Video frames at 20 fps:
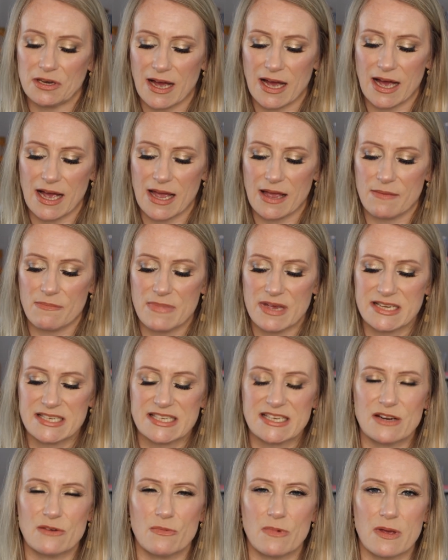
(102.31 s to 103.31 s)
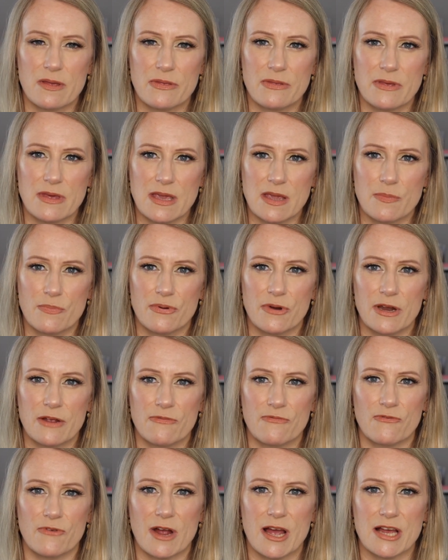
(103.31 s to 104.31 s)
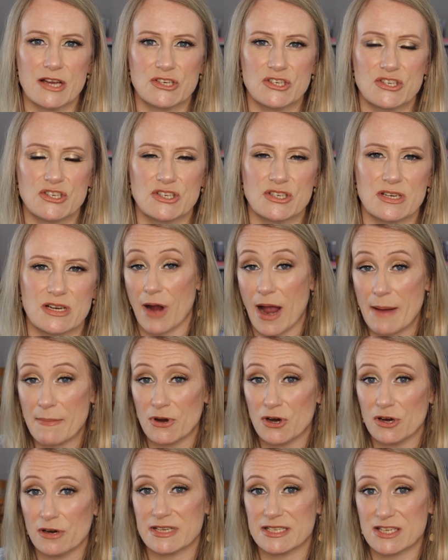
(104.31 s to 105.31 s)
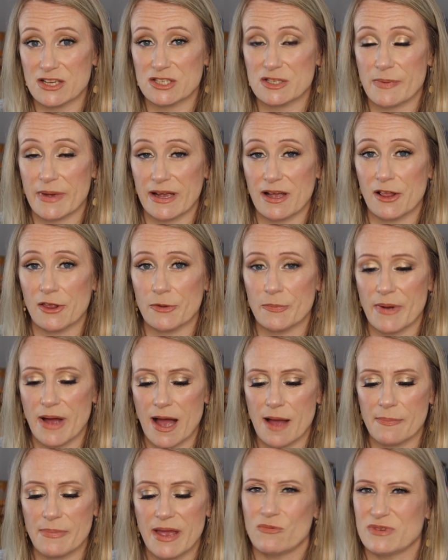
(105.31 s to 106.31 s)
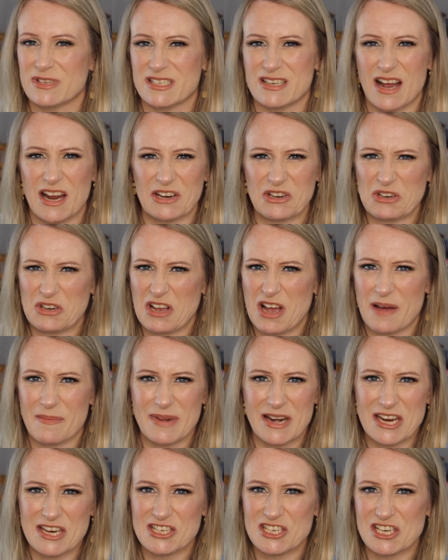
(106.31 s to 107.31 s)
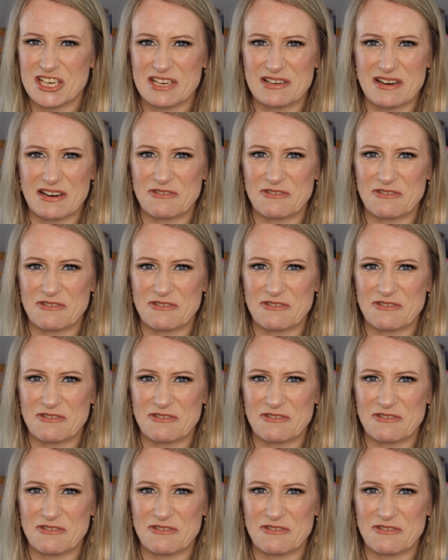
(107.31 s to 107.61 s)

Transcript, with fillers: I mixed it with the Pretty Fresh primer that's also by ColourPop was not a good combination.